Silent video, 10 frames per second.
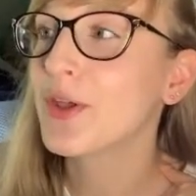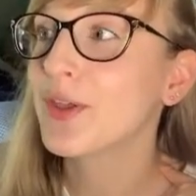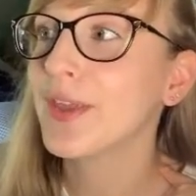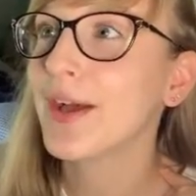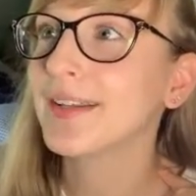
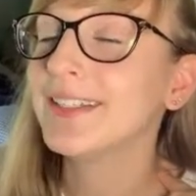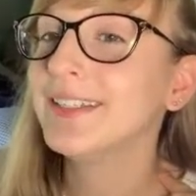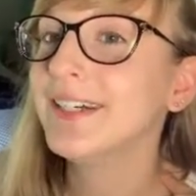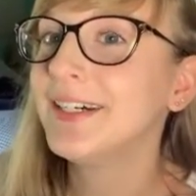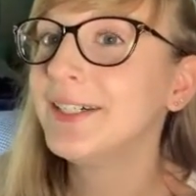Yeah, he
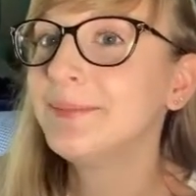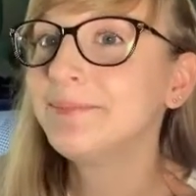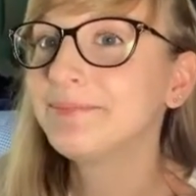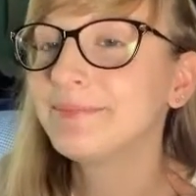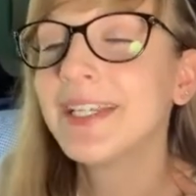had
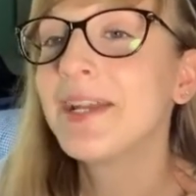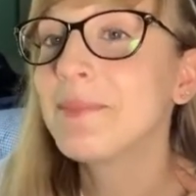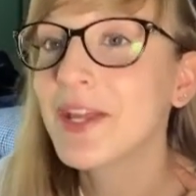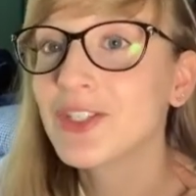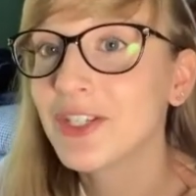a
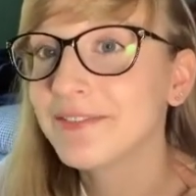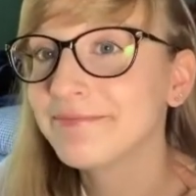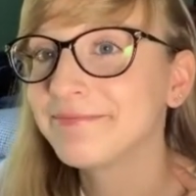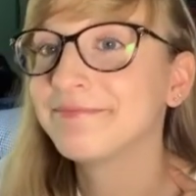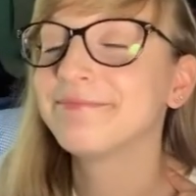mansion,
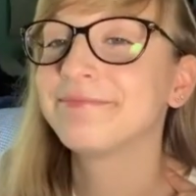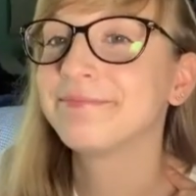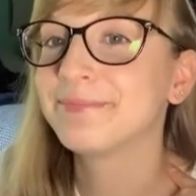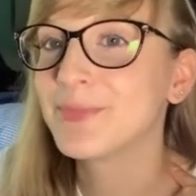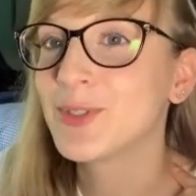
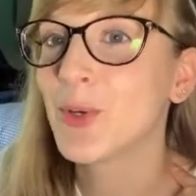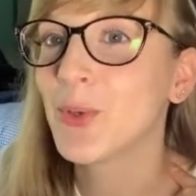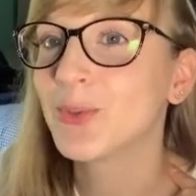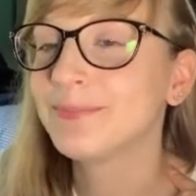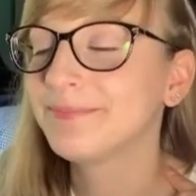so